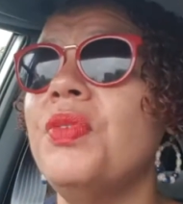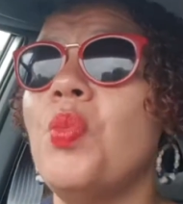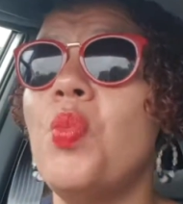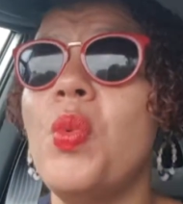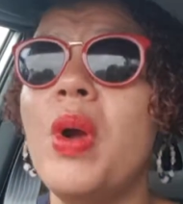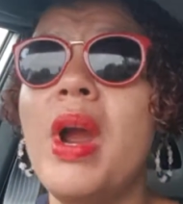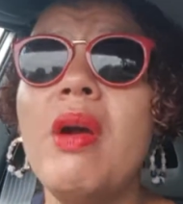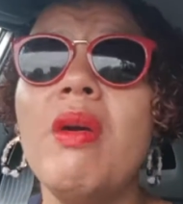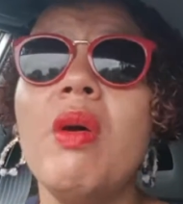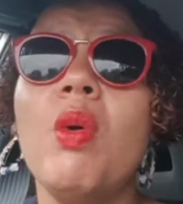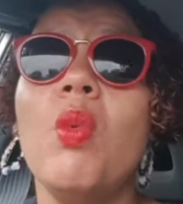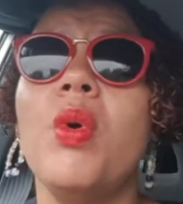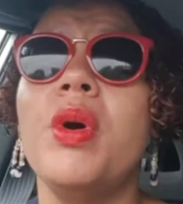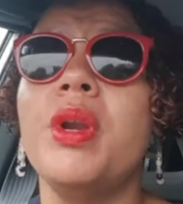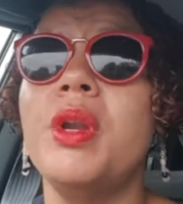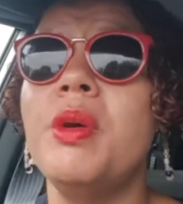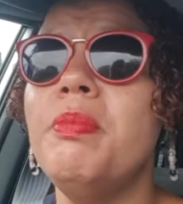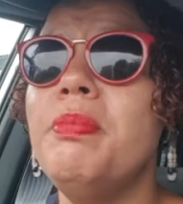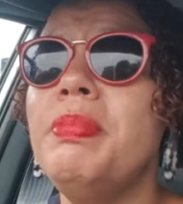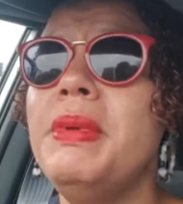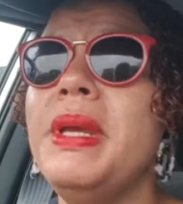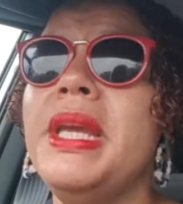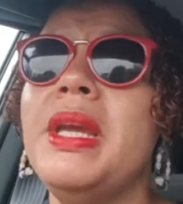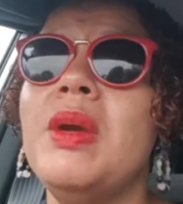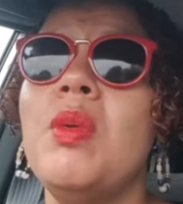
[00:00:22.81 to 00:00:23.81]
and where I want to
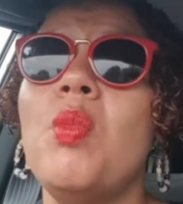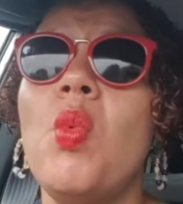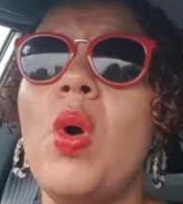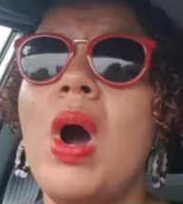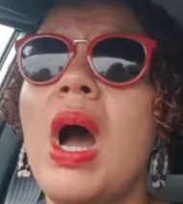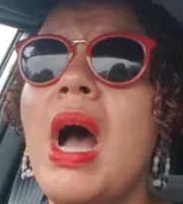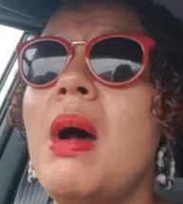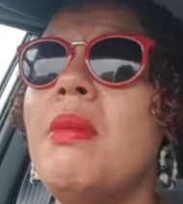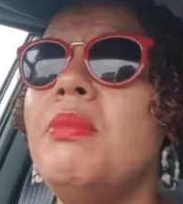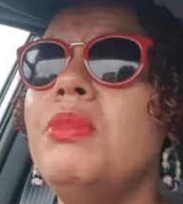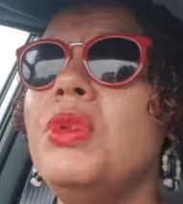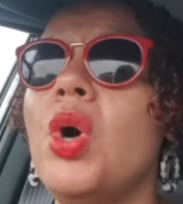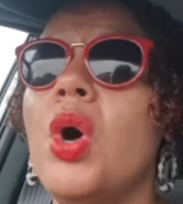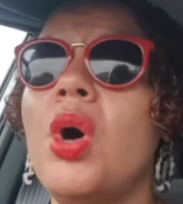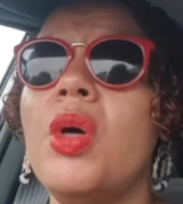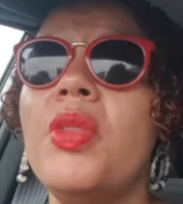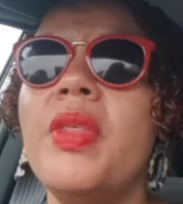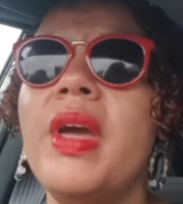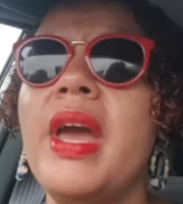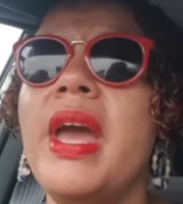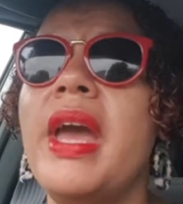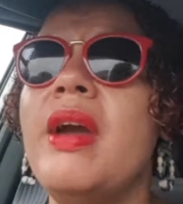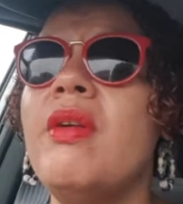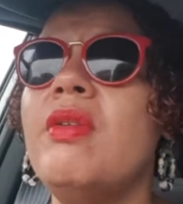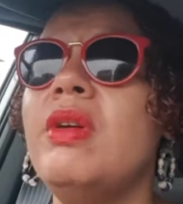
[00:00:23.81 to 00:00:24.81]
be and why I'm not
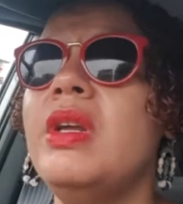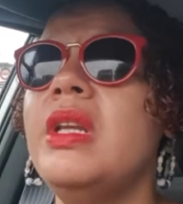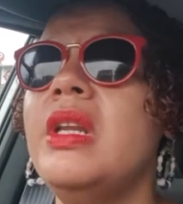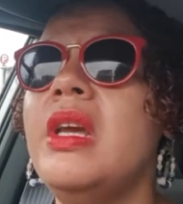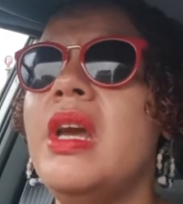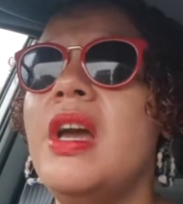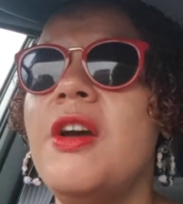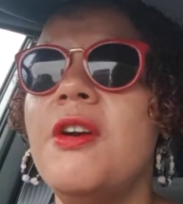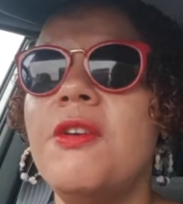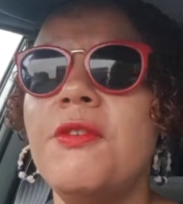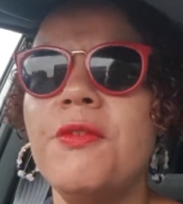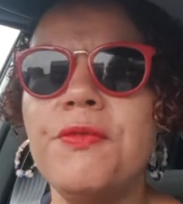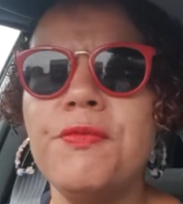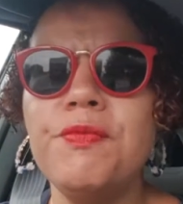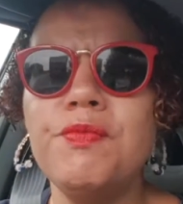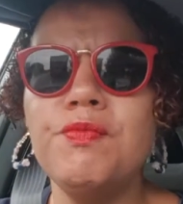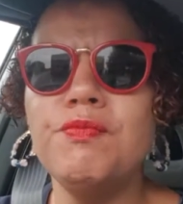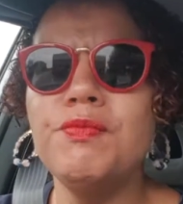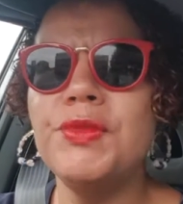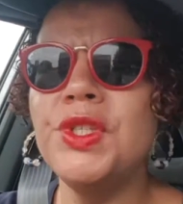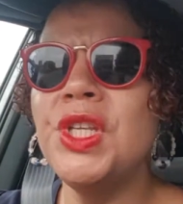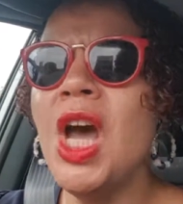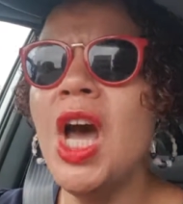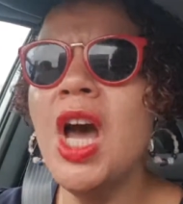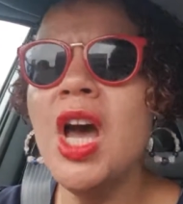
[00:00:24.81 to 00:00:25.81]
there and
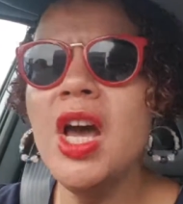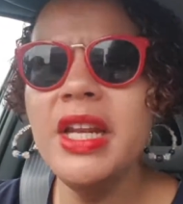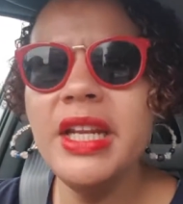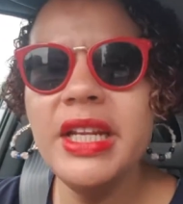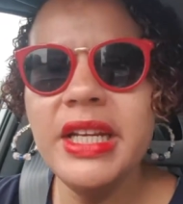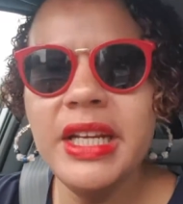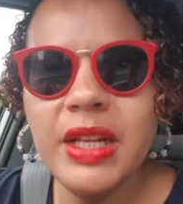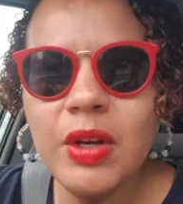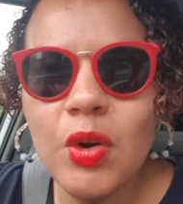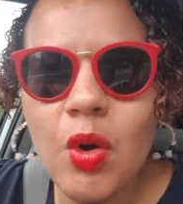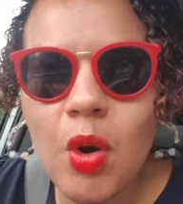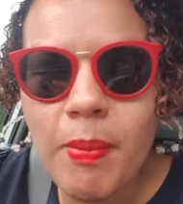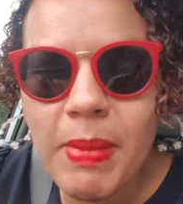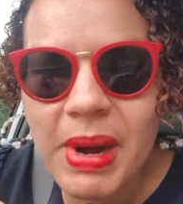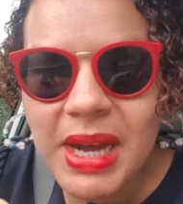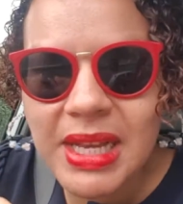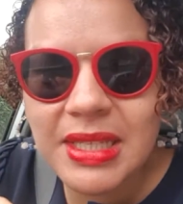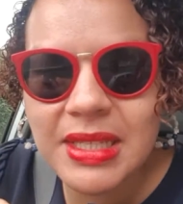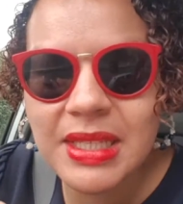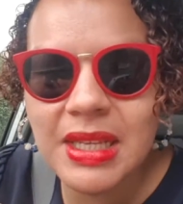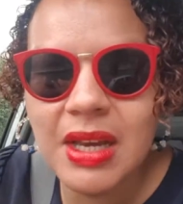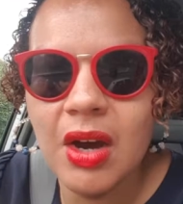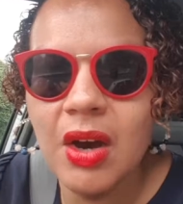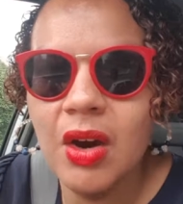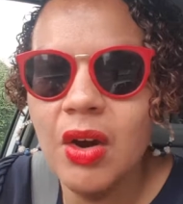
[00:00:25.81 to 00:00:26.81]
turning in on
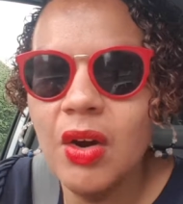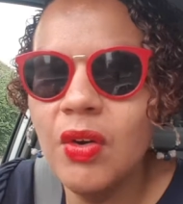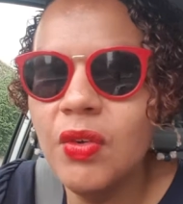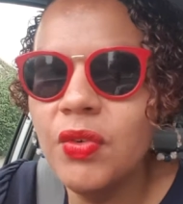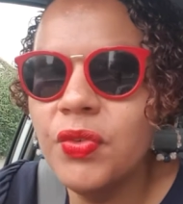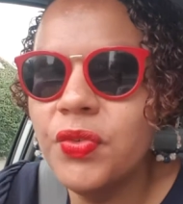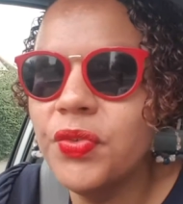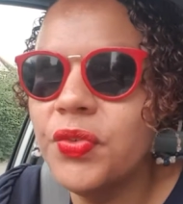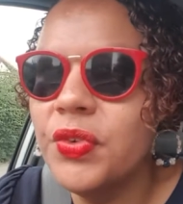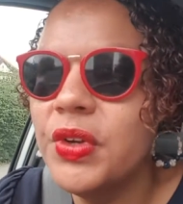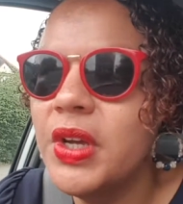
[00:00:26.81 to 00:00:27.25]
myself,